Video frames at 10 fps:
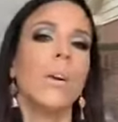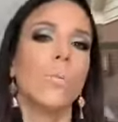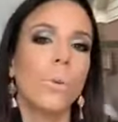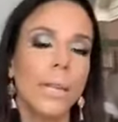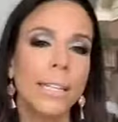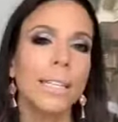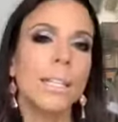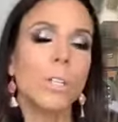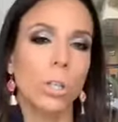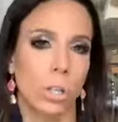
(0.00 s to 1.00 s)
Really
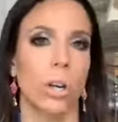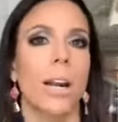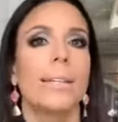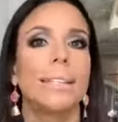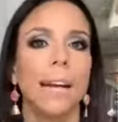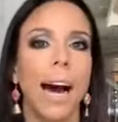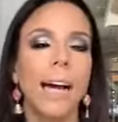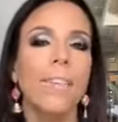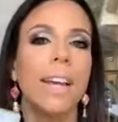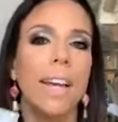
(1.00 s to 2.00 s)
learn and
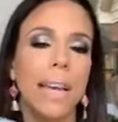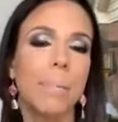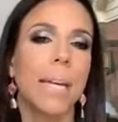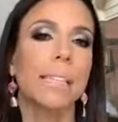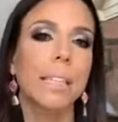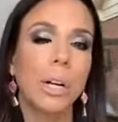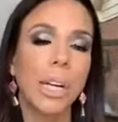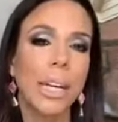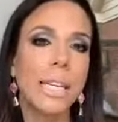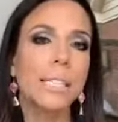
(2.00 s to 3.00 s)
dive in, because there
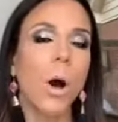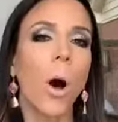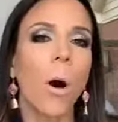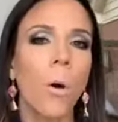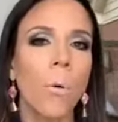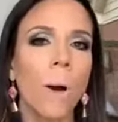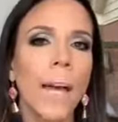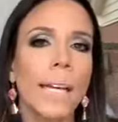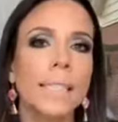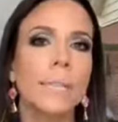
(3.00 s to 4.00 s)
is
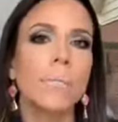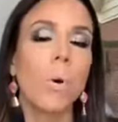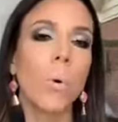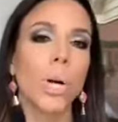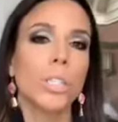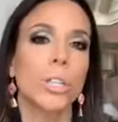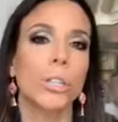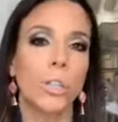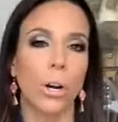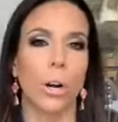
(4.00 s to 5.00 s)
always more to
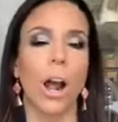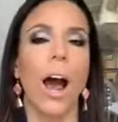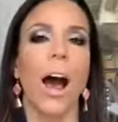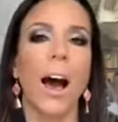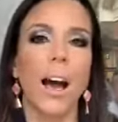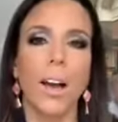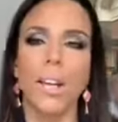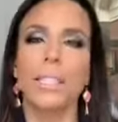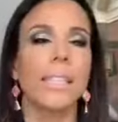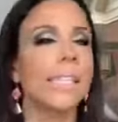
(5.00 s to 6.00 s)
learn.
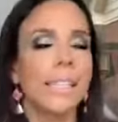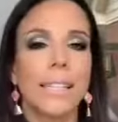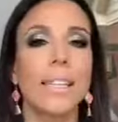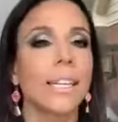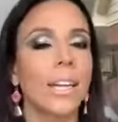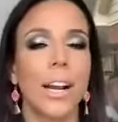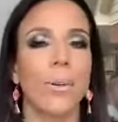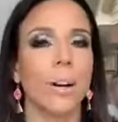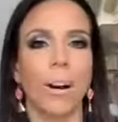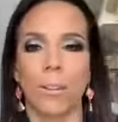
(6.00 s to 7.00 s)
It's easy to think you
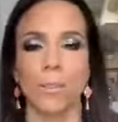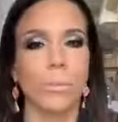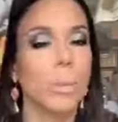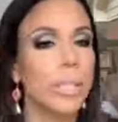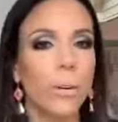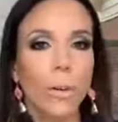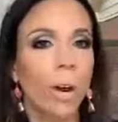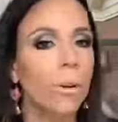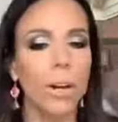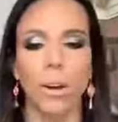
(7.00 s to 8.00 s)
know it all. We don't
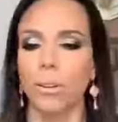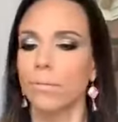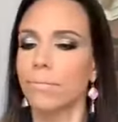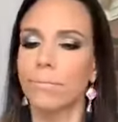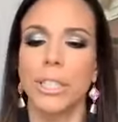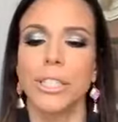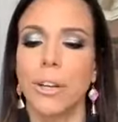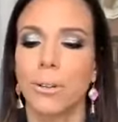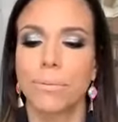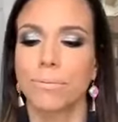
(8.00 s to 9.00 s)
know it all. We
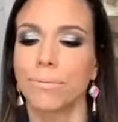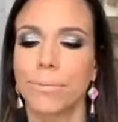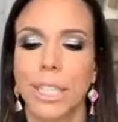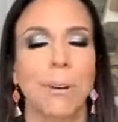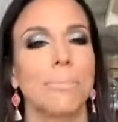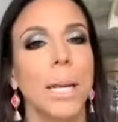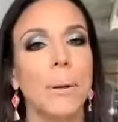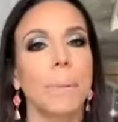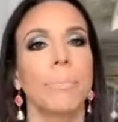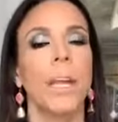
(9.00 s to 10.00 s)
don't. So
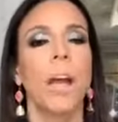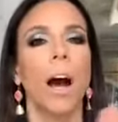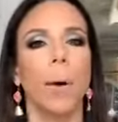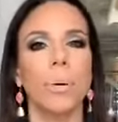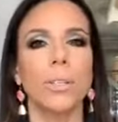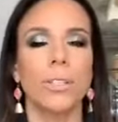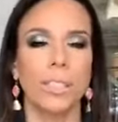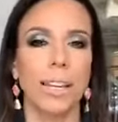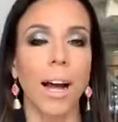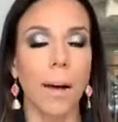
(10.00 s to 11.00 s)
anyway, I'll put those
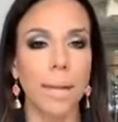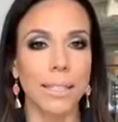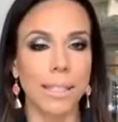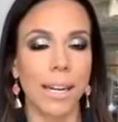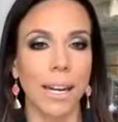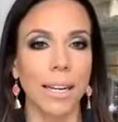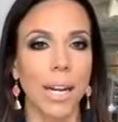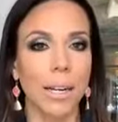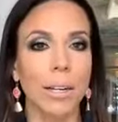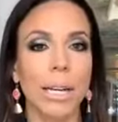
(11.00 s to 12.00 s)
in the comments, and
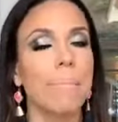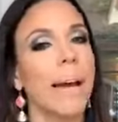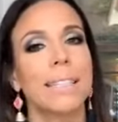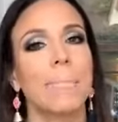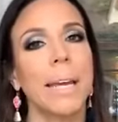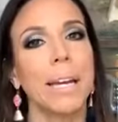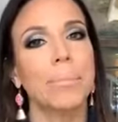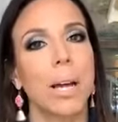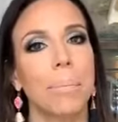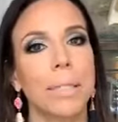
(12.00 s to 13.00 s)
I get back to
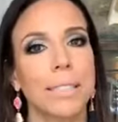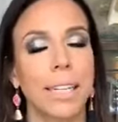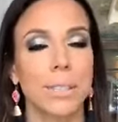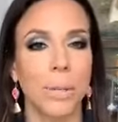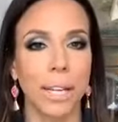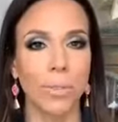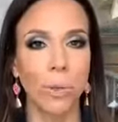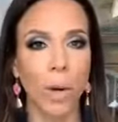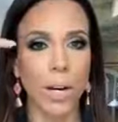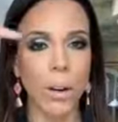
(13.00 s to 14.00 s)
makeup topics next week. If you
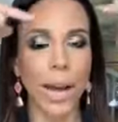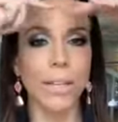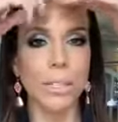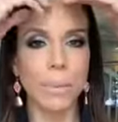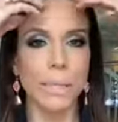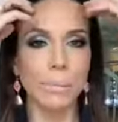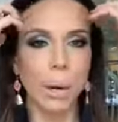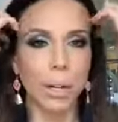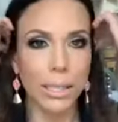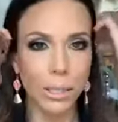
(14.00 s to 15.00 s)
want to know how to do my
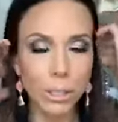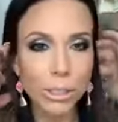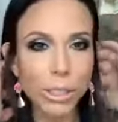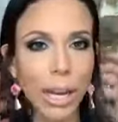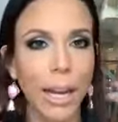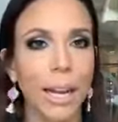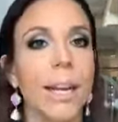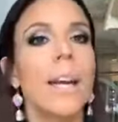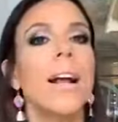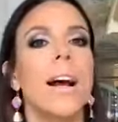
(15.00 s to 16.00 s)
sparkly New Year's eye,
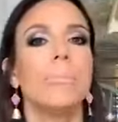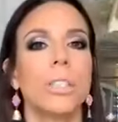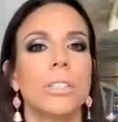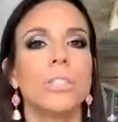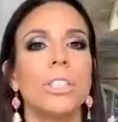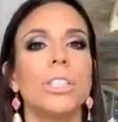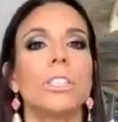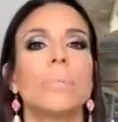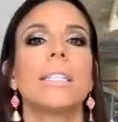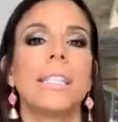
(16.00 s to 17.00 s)
I'm dressed for New
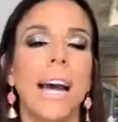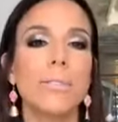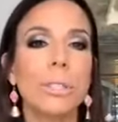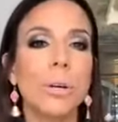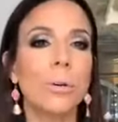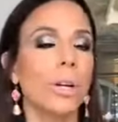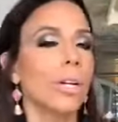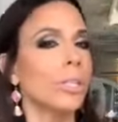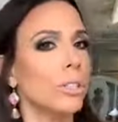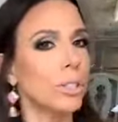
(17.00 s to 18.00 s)
Year's because I have to go
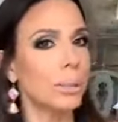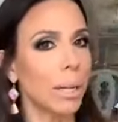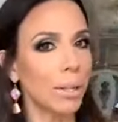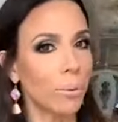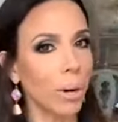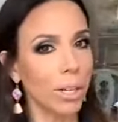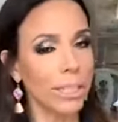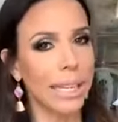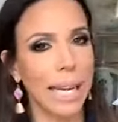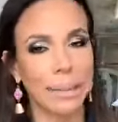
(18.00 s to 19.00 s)
do some other work
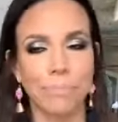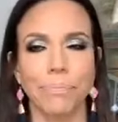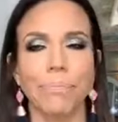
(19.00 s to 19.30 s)
today.